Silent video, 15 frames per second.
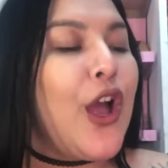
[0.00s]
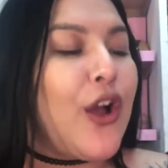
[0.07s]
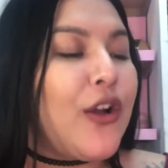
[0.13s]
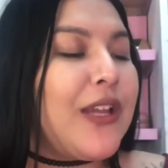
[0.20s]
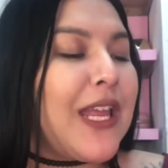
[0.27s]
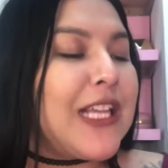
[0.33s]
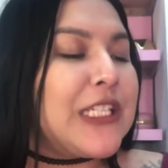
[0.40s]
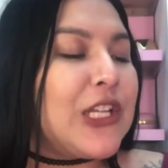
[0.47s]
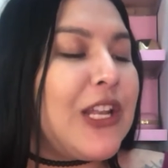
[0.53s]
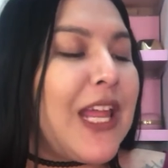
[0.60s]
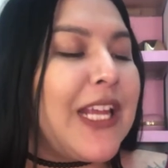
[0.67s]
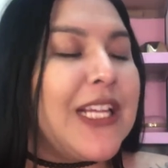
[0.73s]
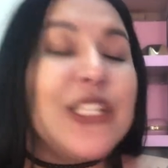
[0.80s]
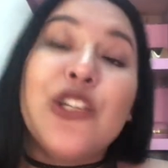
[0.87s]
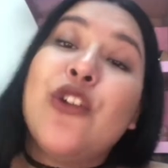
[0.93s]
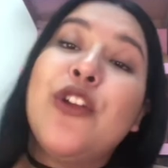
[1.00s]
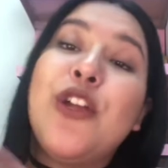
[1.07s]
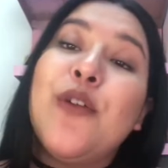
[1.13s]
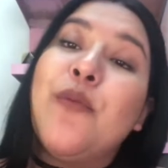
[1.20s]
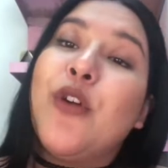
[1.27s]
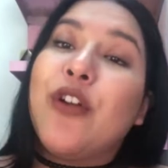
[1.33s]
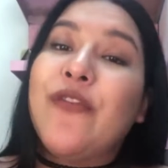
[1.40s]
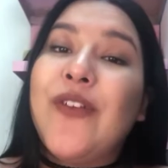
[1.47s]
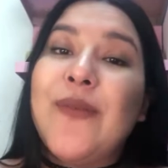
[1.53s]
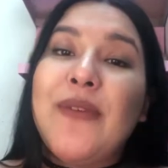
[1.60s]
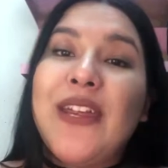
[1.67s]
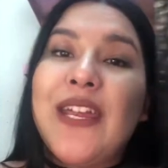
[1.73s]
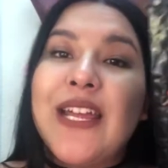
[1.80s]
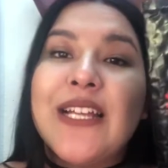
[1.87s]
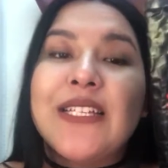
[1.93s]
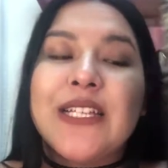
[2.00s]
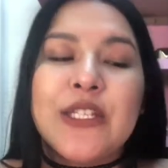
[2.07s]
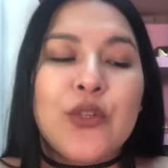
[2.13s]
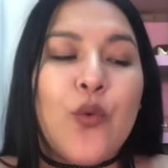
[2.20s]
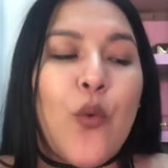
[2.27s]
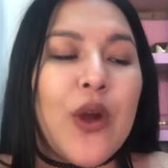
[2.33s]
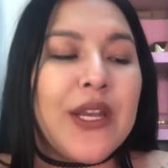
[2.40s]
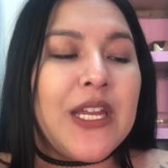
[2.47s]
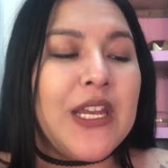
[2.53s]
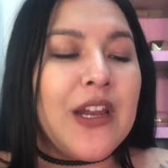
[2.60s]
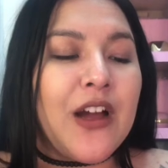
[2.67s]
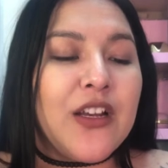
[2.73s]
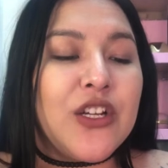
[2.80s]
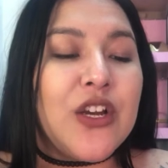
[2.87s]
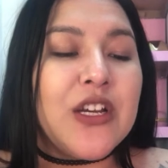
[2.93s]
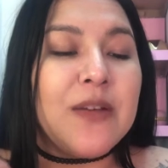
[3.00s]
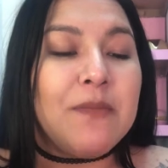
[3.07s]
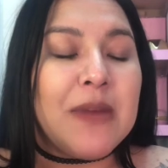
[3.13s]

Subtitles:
Okay, so like I told you, MorpheMe is a $20